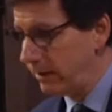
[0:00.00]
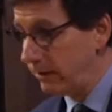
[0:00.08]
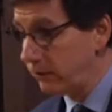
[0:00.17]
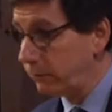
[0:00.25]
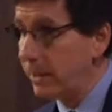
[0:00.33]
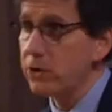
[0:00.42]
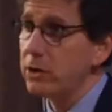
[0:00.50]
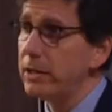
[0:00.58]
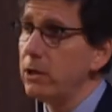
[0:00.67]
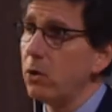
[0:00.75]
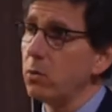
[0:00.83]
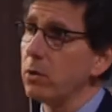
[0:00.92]
It's
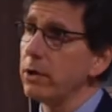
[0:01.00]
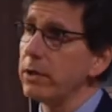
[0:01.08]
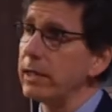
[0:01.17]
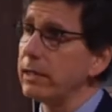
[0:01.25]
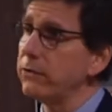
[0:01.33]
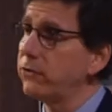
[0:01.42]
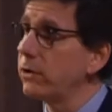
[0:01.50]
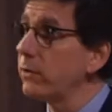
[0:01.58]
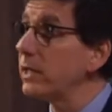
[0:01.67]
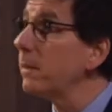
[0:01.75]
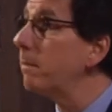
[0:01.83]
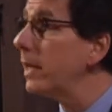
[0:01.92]
especially noteworthy considering the